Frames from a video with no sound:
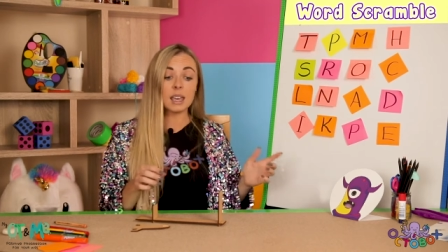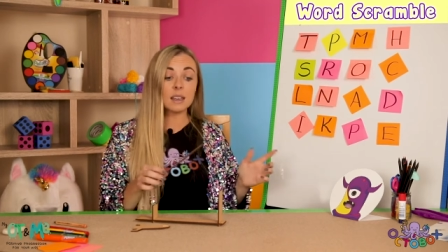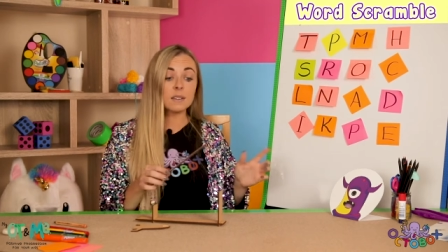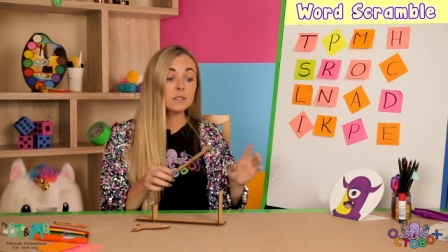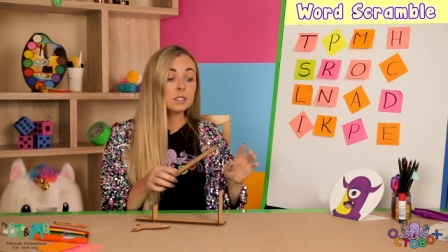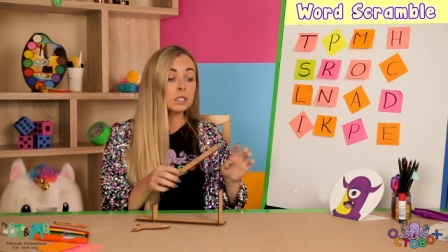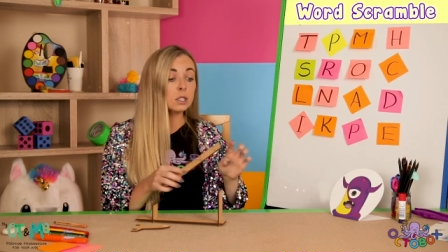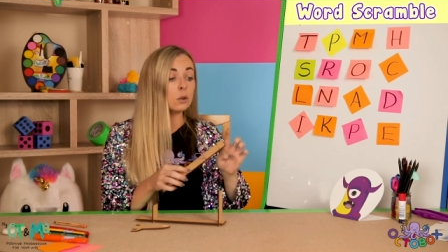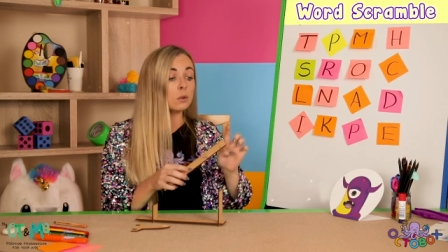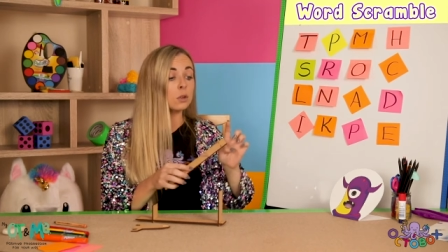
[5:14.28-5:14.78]

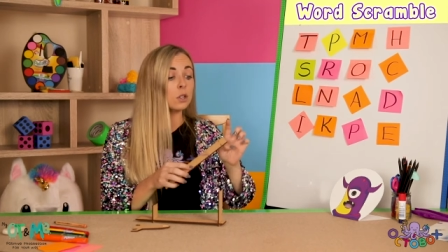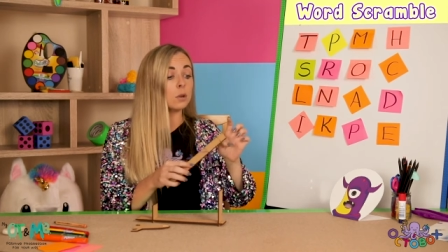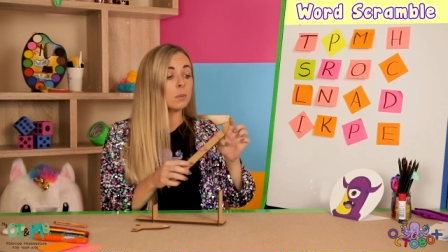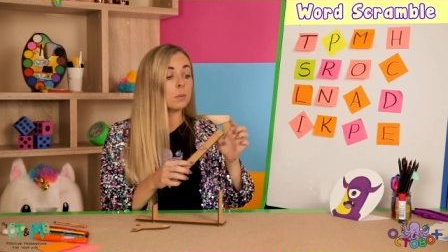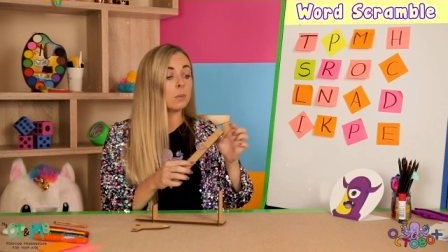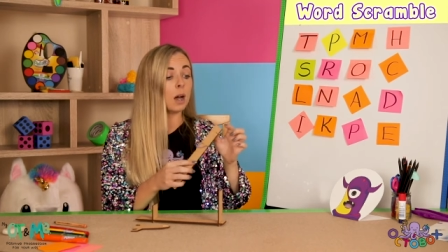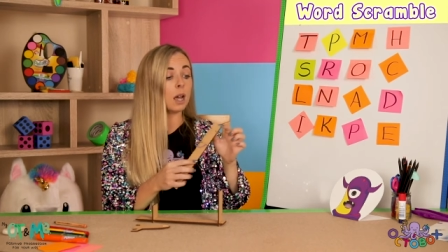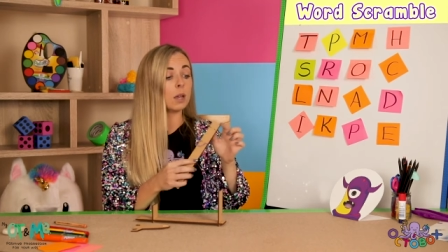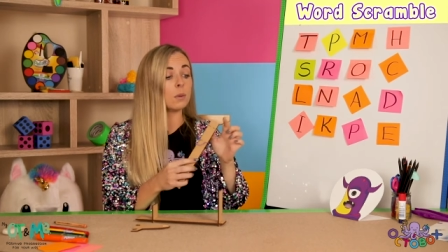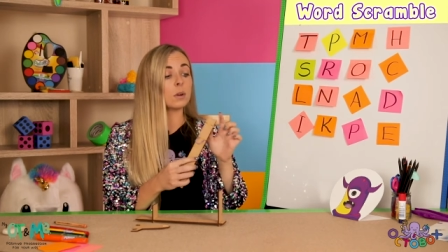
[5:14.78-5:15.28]
If so, you
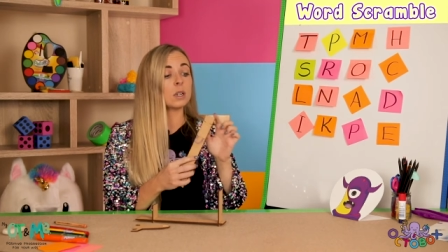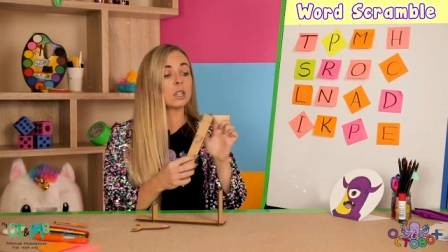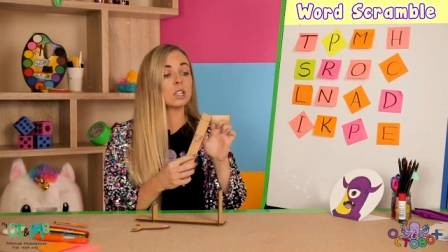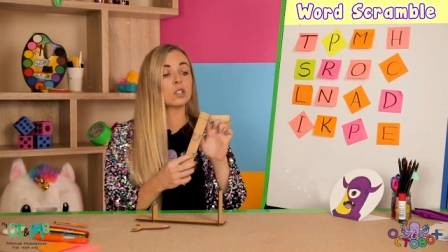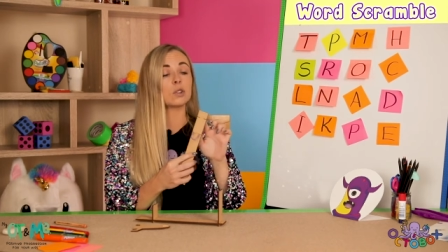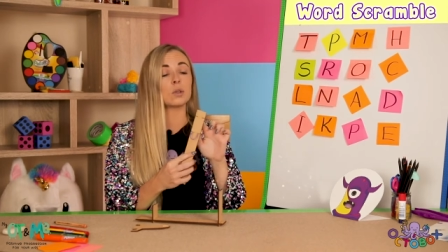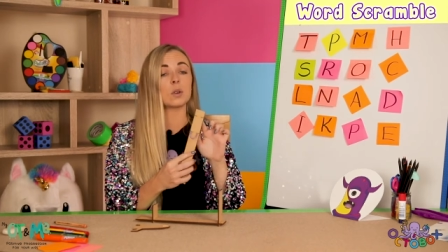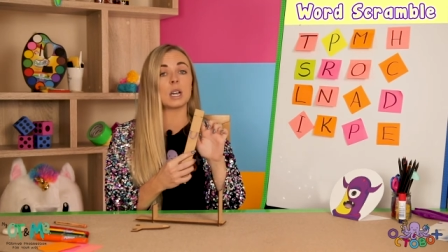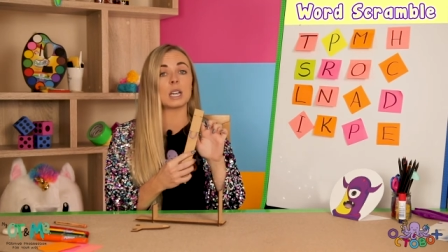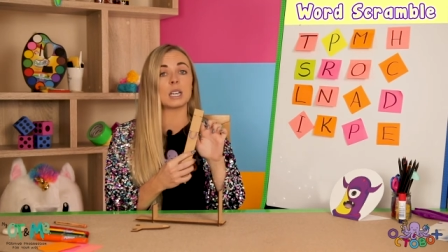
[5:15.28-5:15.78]
might want to
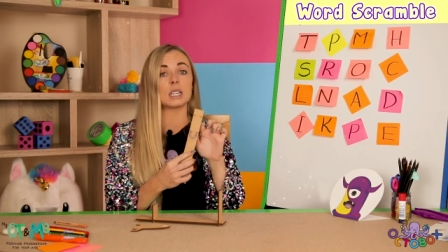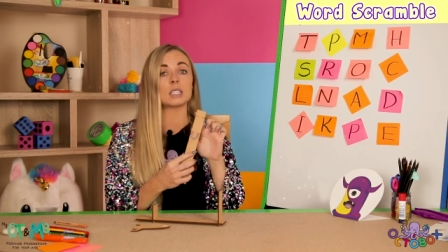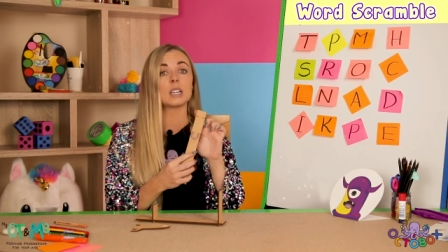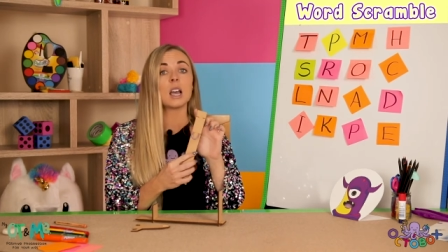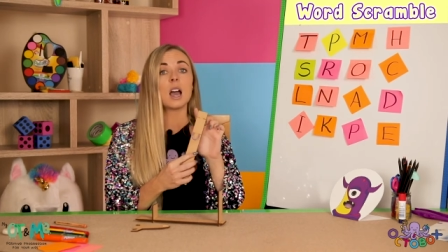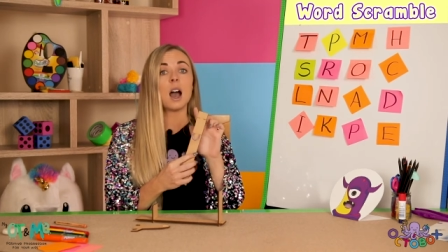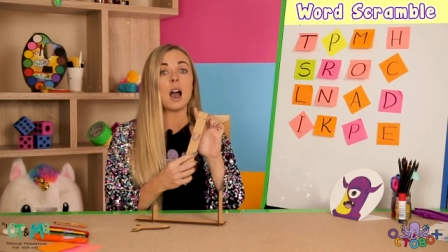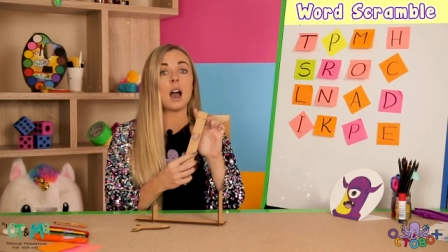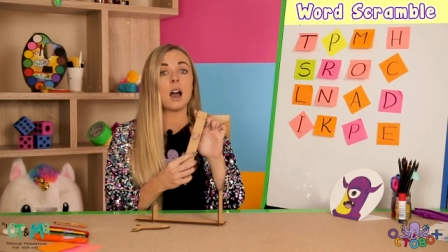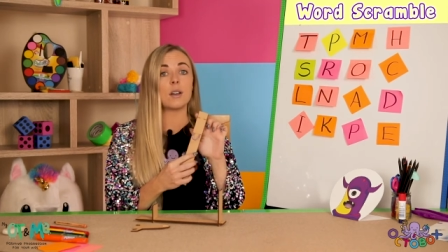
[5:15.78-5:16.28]
try it
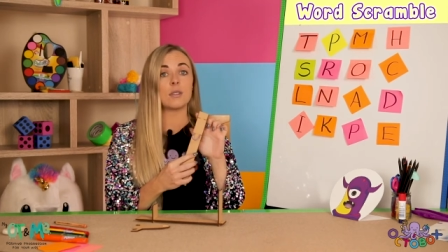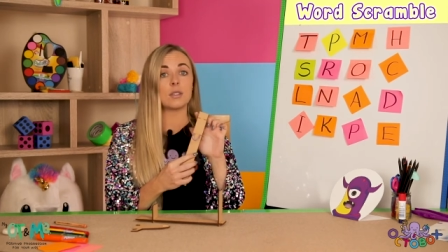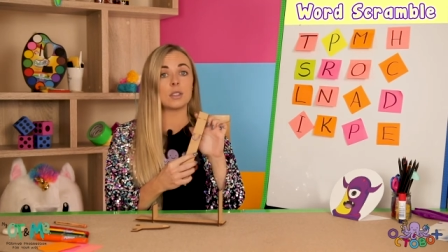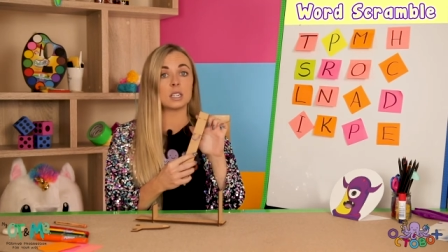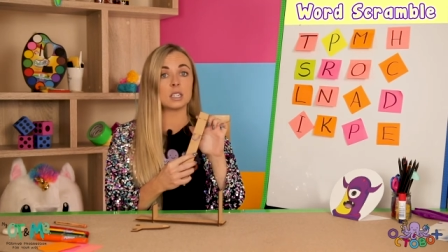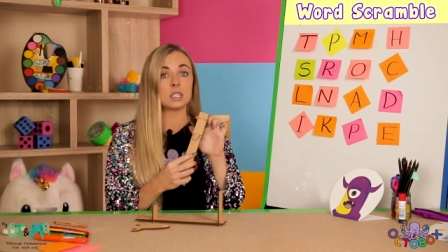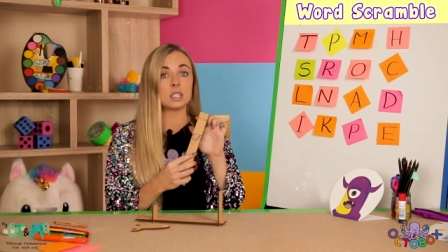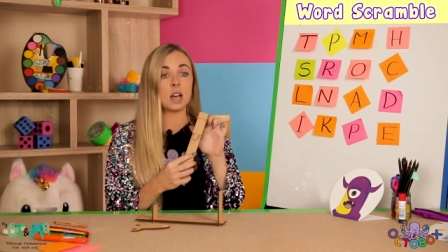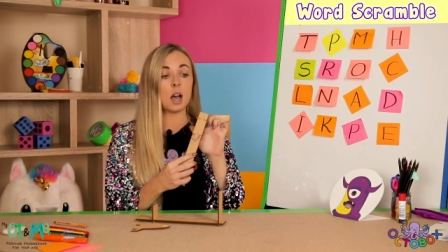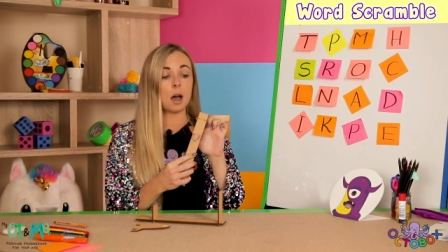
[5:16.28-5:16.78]
on
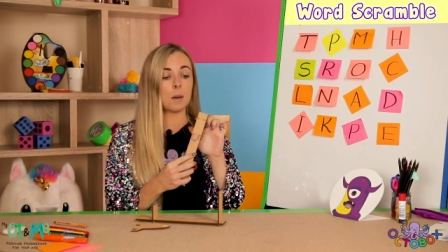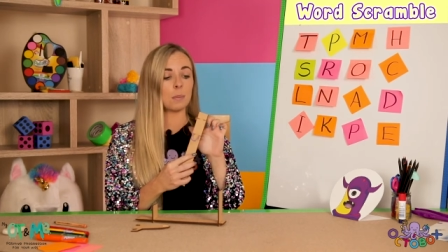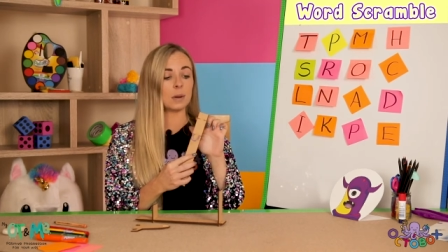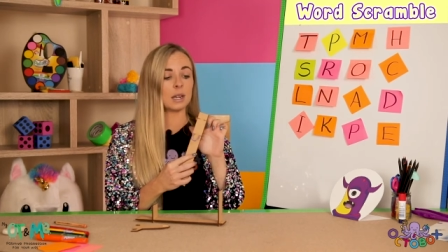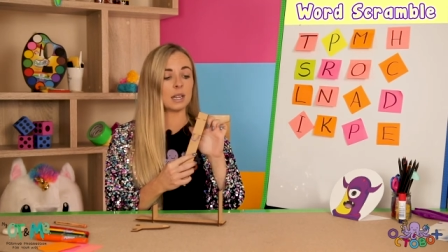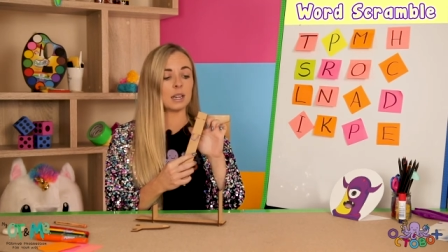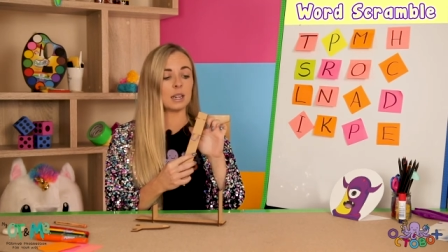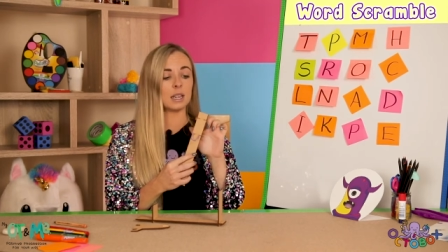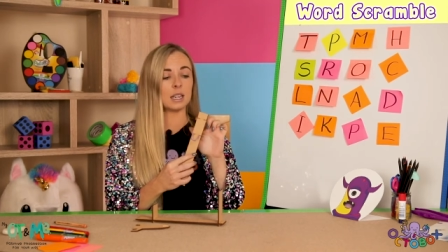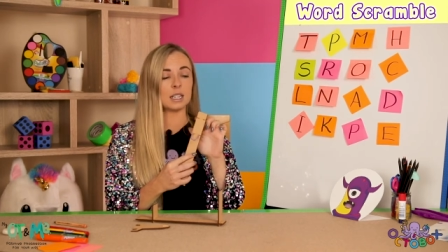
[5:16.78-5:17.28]
the top
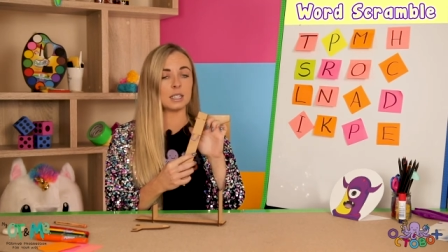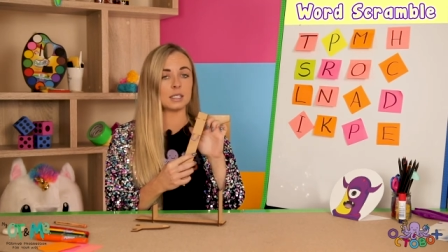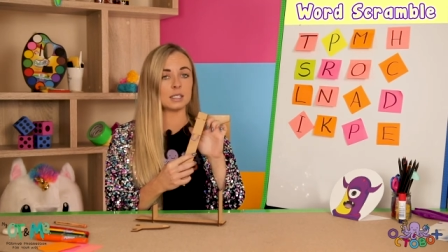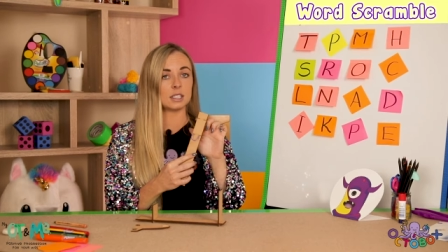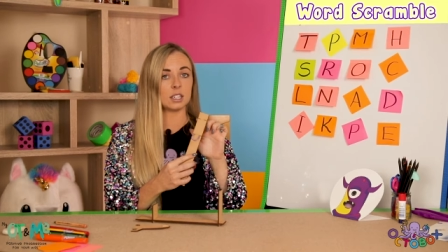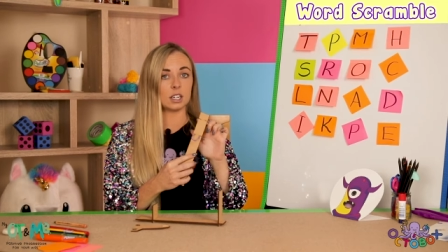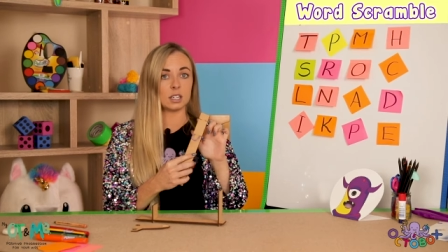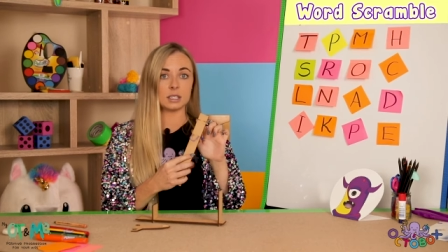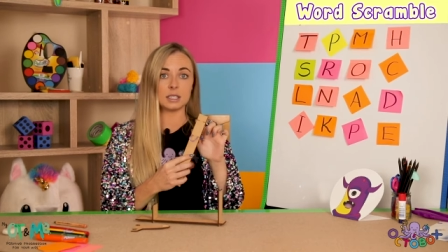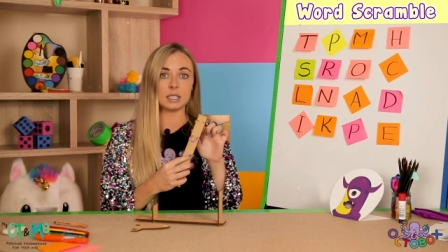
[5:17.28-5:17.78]
little
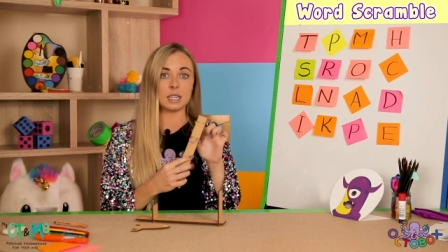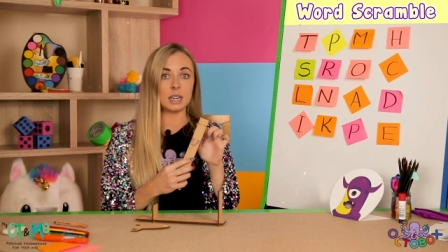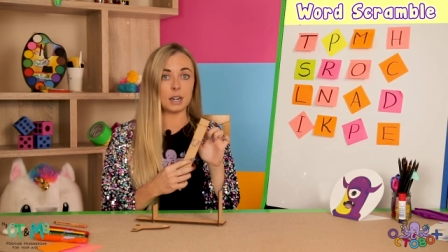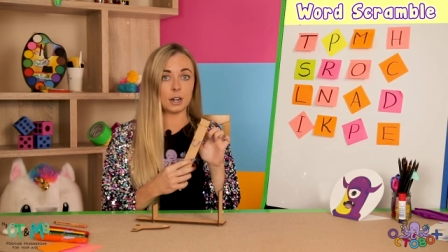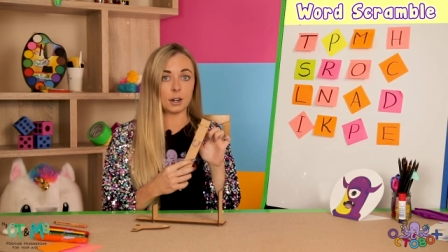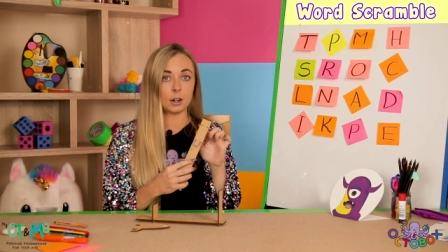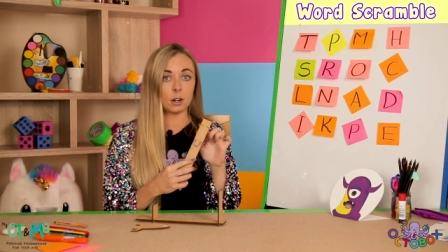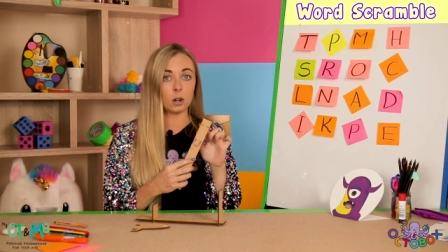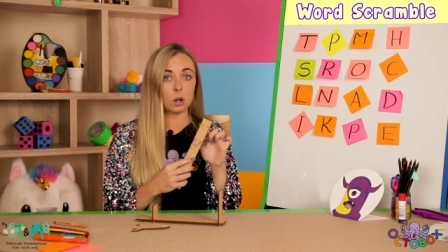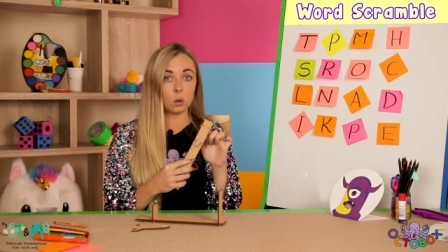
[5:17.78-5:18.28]
inserts
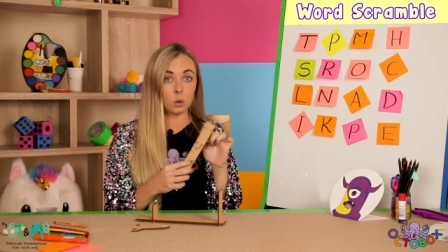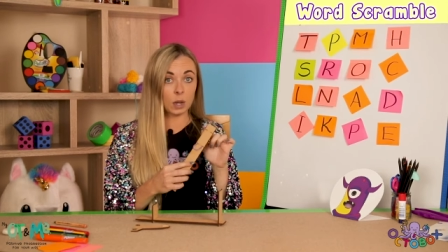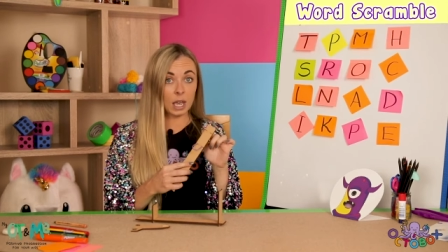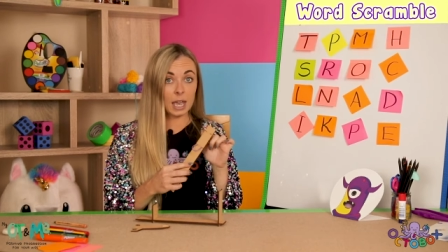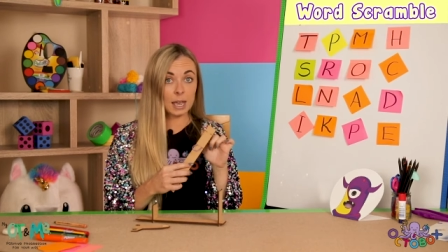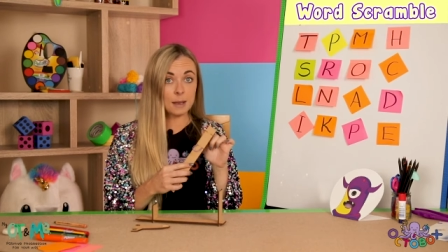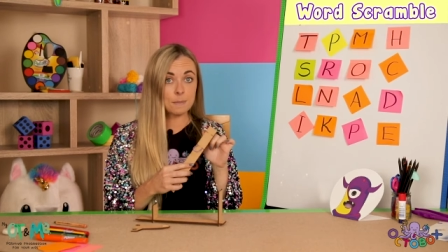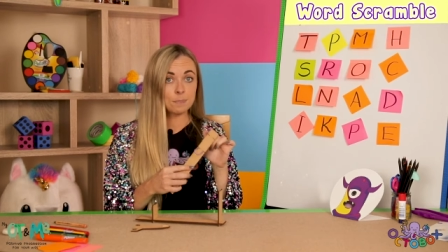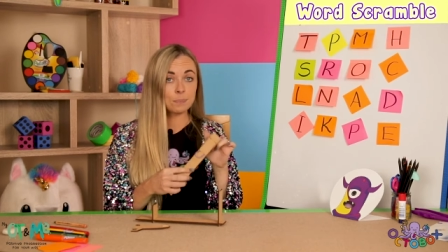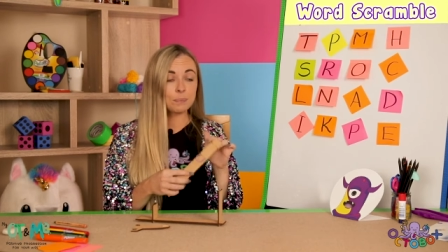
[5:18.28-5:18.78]
here,
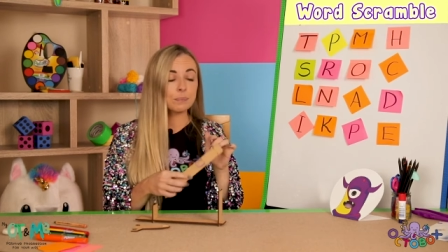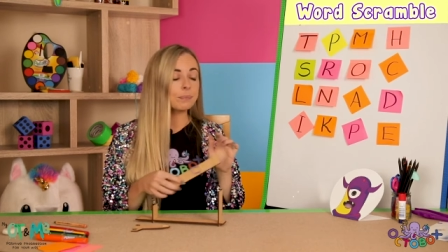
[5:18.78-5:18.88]
okay?